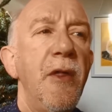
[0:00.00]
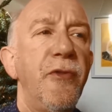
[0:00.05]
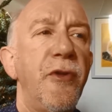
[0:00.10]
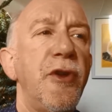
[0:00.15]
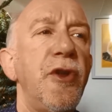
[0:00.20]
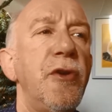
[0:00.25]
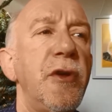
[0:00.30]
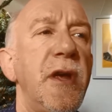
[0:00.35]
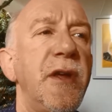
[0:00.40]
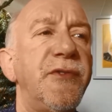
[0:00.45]

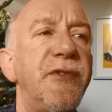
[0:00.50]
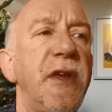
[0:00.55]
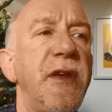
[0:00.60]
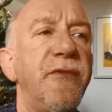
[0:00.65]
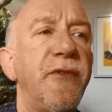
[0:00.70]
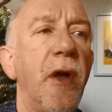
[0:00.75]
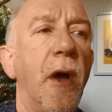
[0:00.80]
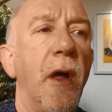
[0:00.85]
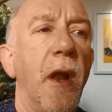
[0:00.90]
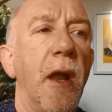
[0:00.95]
The New Year's
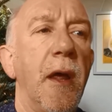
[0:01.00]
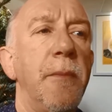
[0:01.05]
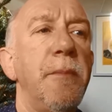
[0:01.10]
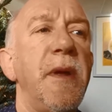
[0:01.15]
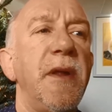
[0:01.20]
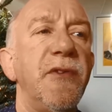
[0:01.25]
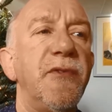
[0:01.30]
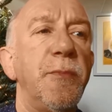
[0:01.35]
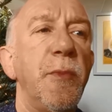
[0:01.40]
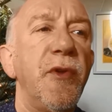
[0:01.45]
Eve Gala
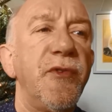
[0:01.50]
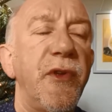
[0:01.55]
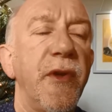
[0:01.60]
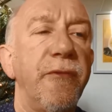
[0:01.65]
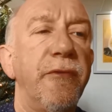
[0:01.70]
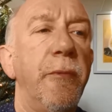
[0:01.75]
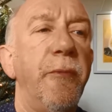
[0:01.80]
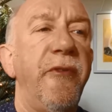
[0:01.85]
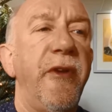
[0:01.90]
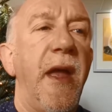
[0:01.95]
means
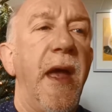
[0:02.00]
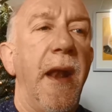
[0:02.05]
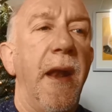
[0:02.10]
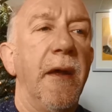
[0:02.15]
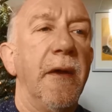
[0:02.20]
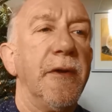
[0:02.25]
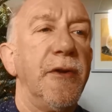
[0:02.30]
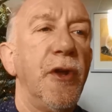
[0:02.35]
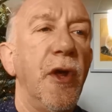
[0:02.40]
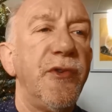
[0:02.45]
music from
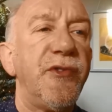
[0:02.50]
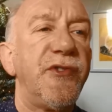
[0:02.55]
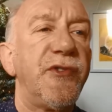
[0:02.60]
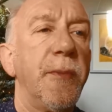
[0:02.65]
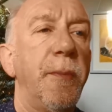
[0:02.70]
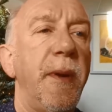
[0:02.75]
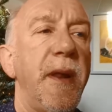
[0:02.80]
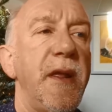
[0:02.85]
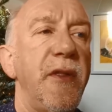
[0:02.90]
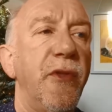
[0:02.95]
Vienna, and
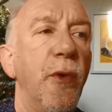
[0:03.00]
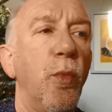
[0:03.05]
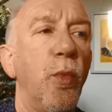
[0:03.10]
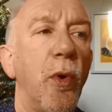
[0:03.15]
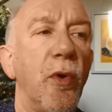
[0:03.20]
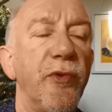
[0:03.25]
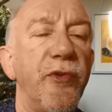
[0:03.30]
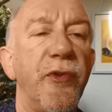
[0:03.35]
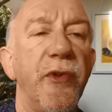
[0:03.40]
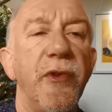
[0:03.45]
noticeably the
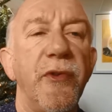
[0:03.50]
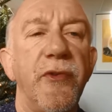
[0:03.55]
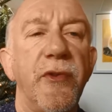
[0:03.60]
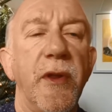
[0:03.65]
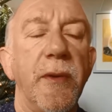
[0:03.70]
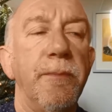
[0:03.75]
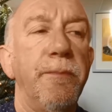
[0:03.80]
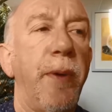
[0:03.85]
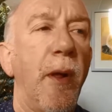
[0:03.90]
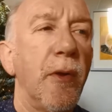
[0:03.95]
waltzes
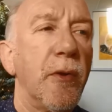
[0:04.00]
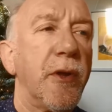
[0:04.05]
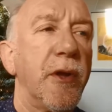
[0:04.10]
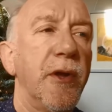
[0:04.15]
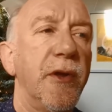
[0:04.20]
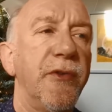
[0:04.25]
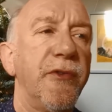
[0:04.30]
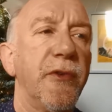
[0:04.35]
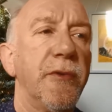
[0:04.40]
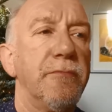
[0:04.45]
and
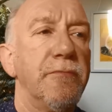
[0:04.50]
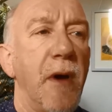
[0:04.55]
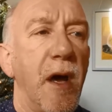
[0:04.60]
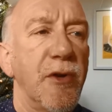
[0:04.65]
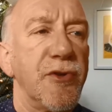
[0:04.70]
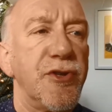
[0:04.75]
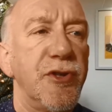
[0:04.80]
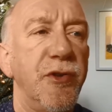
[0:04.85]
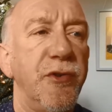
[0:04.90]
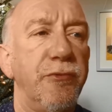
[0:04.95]
polkas and
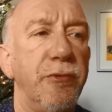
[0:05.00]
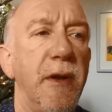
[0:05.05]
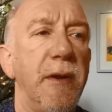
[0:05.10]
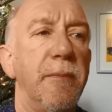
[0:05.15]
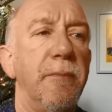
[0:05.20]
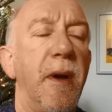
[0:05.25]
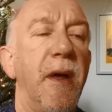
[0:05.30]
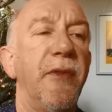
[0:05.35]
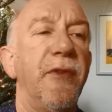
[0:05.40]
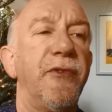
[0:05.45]
marches
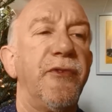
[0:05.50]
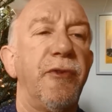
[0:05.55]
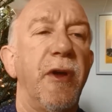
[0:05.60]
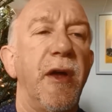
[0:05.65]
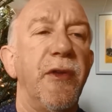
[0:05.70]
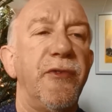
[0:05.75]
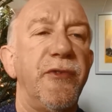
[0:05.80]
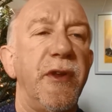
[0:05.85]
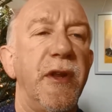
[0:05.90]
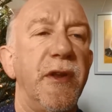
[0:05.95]
written by the
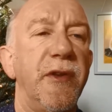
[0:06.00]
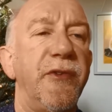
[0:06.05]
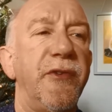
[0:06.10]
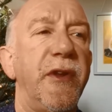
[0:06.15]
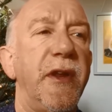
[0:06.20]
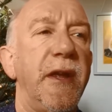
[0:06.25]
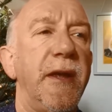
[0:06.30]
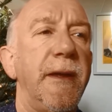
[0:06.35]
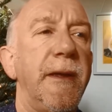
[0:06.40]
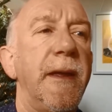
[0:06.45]
Strauss
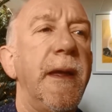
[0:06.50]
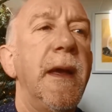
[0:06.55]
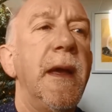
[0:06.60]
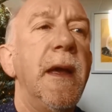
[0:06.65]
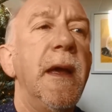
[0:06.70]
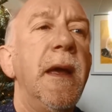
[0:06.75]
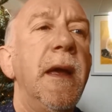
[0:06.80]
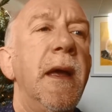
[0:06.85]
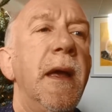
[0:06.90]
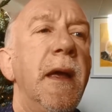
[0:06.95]
dynasty.
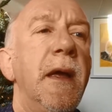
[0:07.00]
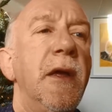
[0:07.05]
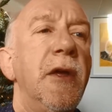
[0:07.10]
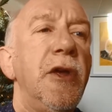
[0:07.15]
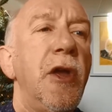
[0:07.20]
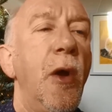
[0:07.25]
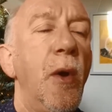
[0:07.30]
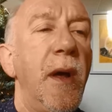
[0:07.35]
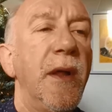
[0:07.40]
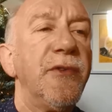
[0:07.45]

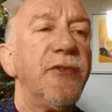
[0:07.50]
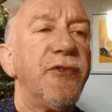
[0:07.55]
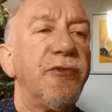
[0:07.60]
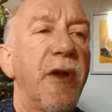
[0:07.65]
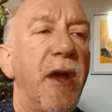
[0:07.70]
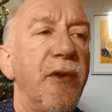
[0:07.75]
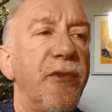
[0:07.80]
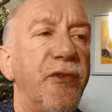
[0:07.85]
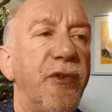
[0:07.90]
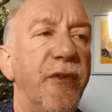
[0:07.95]
Johann
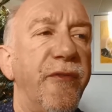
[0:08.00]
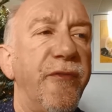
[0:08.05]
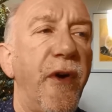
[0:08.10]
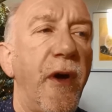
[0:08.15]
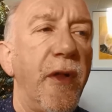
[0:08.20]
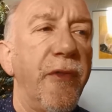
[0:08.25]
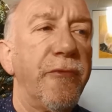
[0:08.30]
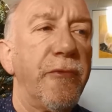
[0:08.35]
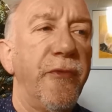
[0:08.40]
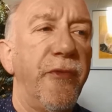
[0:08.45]
Strauss, the
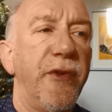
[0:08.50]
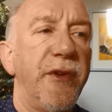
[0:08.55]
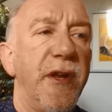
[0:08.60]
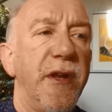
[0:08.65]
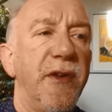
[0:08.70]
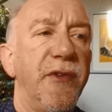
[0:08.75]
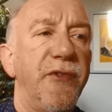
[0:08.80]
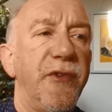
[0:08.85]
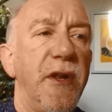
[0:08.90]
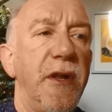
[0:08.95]
father of the
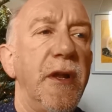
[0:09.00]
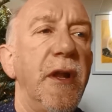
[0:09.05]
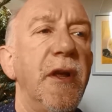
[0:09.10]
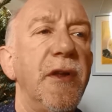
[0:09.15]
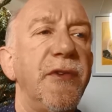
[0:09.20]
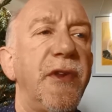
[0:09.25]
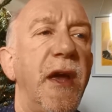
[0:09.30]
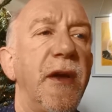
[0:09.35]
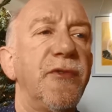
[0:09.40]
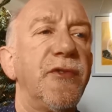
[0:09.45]
dynasty,
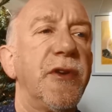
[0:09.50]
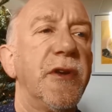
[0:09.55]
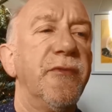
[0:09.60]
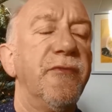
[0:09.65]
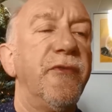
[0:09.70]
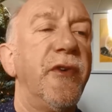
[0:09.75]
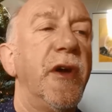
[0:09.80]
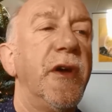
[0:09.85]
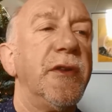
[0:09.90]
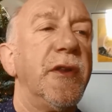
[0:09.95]
learned how to
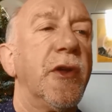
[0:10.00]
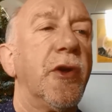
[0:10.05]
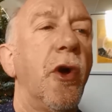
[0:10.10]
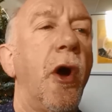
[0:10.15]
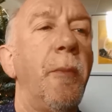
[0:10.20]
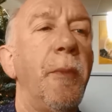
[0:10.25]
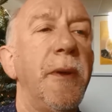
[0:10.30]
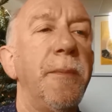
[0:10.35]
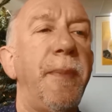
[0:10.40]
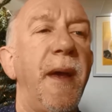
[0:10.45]
convert the
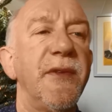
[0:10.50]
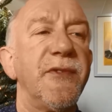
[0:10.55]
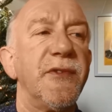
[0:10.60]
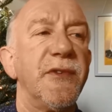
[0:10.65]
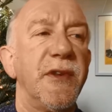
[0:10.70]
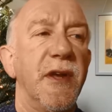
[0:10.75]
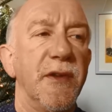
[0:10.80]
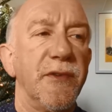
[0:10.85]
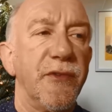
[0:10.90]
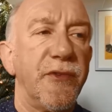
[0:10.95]
common
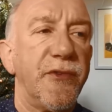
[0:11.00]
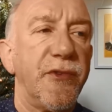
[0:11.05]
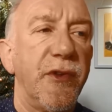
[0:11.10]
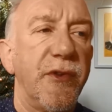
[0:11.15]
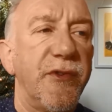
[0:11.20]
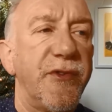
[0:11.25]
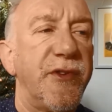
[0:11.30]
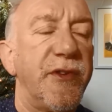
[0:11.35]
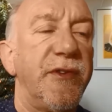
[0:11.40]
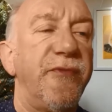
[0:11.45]
peasant dance to
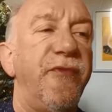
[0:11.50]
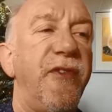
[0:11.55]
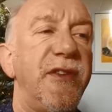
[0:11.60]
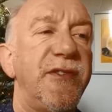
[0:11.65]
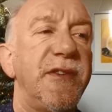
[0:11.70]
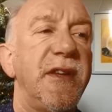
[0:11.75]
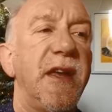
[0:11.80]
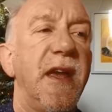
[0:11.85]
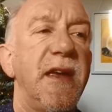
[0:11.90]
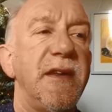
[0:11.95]
the
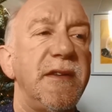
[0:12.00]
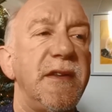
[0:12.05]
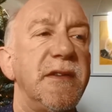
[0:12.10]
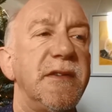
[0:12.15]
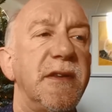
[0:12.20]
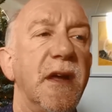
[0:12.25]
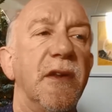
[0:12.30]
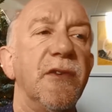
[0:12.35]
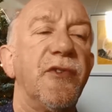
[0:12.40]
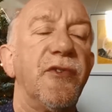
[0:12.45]

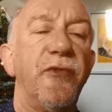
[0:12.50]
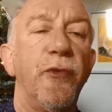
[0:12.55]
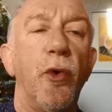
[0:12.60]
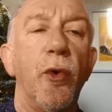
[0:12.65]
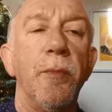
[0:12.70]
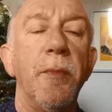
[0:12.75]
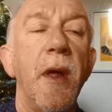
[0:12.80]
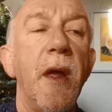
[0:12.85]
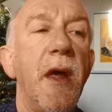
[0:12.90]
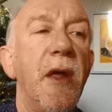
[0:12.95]
sophisticated dance
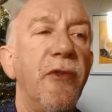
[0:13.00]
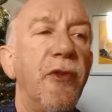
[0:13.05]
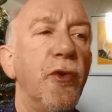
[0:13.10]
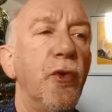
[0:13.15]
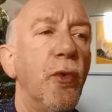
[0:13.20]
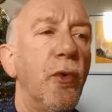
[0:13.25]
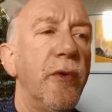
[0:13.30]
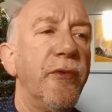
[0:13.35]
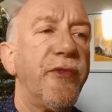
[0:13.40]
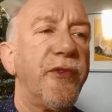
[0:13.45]
form
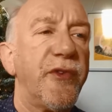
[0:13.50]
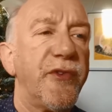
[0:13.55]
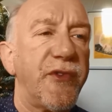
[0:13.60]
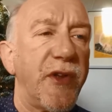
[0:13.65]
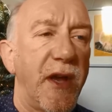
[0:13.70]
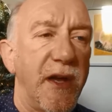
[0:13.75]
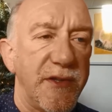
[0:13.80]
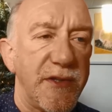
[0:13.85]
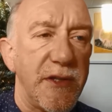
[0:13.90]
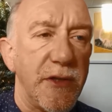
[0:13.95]
that all of
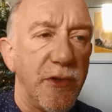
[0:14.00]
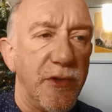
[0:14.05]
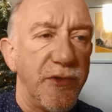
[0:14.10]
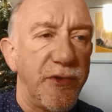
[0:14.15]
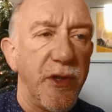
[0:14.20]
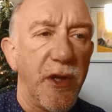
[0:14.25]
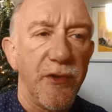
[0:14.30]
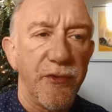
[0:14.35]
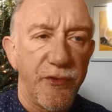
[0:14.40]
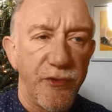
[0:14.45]
society
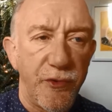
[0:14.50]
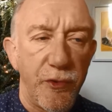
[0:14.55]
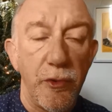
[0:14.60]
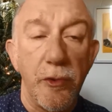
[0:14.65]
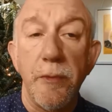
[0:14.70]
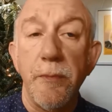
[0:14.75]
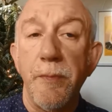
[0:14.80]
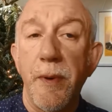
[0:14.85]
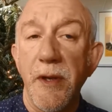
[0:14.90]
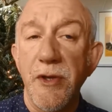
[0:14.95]
could dance
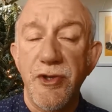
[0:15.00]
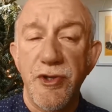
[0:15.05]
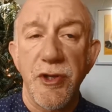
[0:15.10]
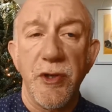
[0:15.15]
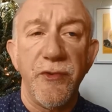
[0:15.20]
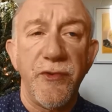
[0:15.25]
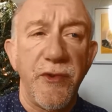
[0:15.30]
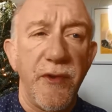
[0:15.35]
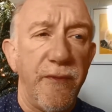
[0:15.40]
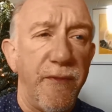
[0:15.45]
to by
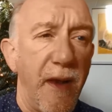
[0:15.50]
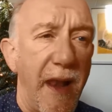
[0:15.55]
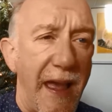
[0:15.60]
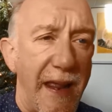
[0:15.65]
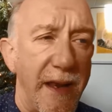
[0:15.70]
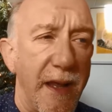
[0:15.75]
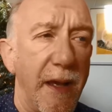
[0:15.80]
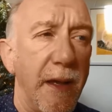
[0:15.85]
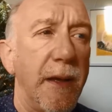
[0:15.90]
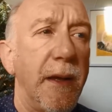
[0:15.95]
Joseph
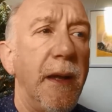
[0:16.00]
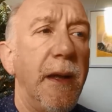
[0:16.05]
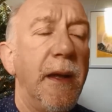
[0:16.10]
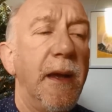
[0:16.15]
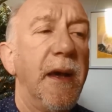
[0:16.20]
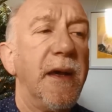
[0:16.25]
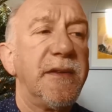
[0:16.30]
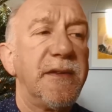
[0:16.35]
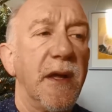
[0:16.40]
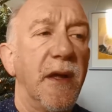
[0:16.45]
Lanner,
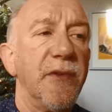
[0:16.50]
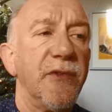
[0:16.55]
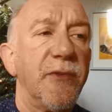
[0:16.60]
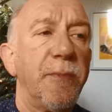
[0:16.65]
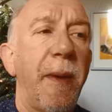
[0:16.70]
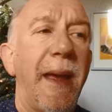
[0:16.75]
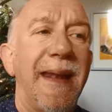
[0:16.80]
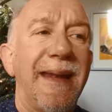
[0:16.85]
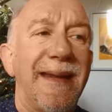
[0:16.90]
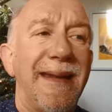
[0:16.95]
a
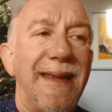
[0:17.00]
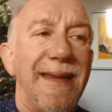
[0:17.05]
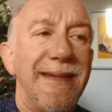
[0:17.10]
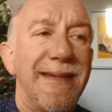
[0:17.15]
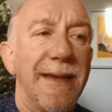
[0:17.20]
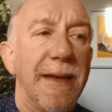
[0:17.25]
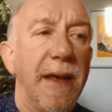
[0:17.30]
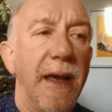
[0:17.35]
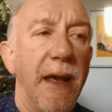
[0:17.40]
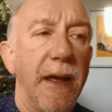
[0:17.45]
dance band
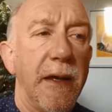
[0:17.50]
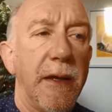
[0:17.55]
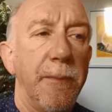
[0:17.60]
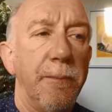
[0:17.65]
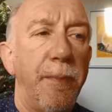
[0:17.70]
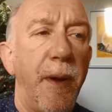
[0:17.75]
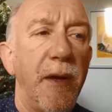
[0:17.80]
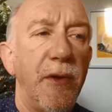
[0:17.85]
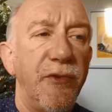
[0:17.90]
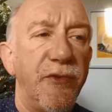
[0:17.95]
leader and
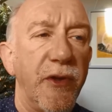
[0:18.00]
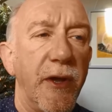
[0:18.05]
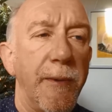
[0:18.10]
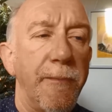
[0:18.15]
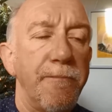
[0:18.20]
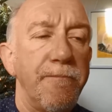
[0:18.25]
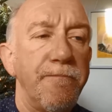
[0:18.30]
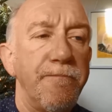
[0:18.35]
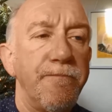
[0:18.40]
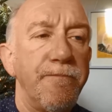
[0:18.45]
composer.